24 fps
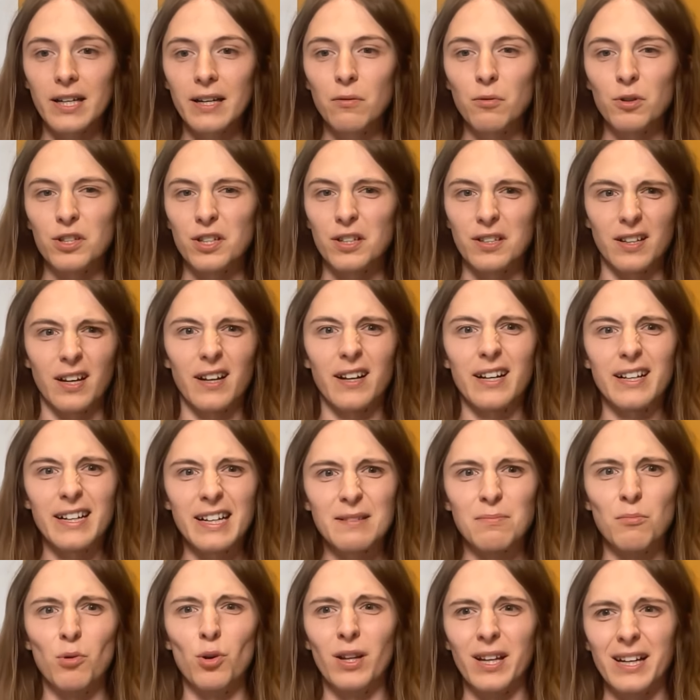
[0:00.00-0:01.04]
which is like I guess
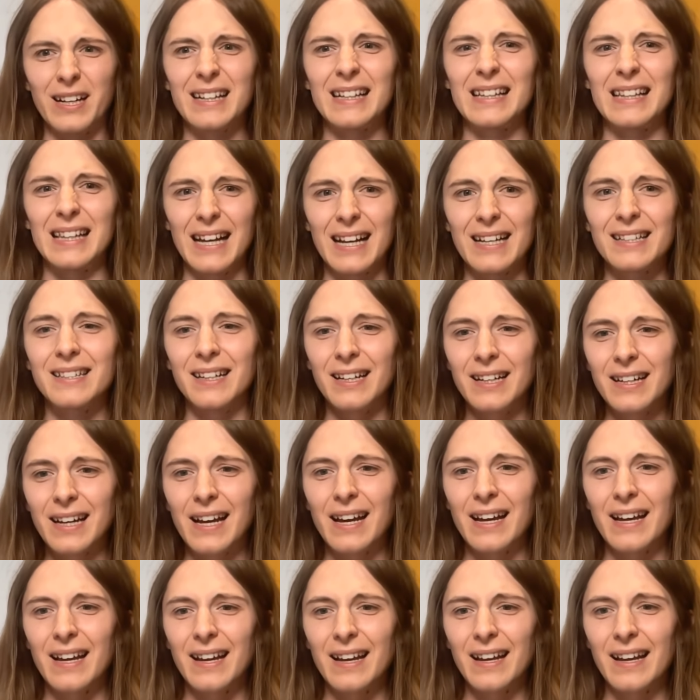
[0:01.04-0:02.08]
more like classic
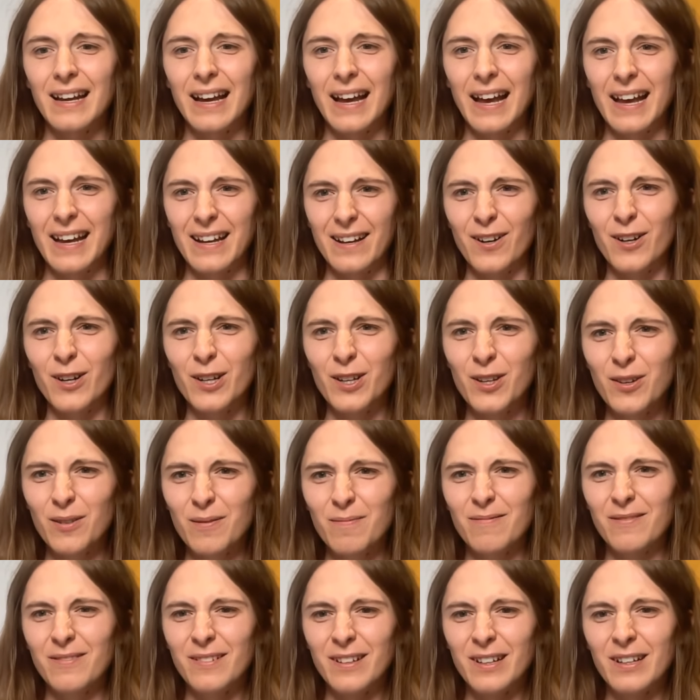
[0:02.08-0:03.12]
AI,
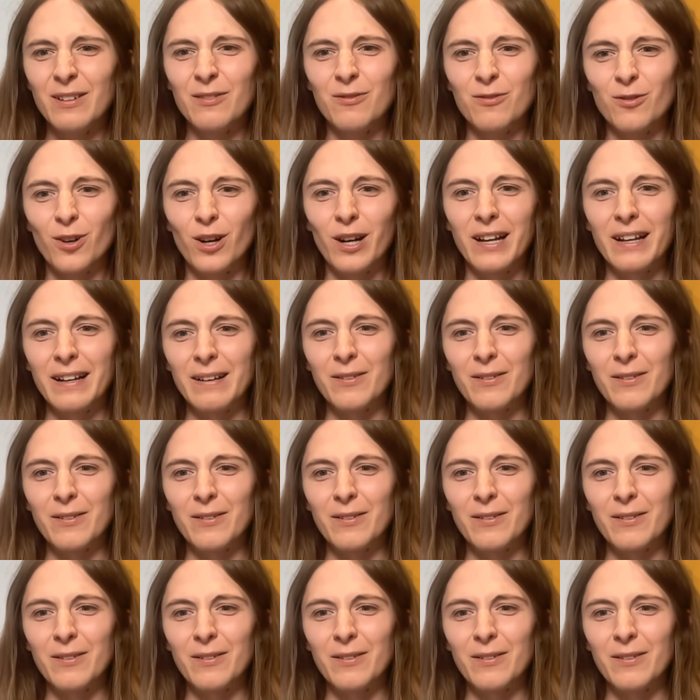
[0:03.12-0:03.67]
right?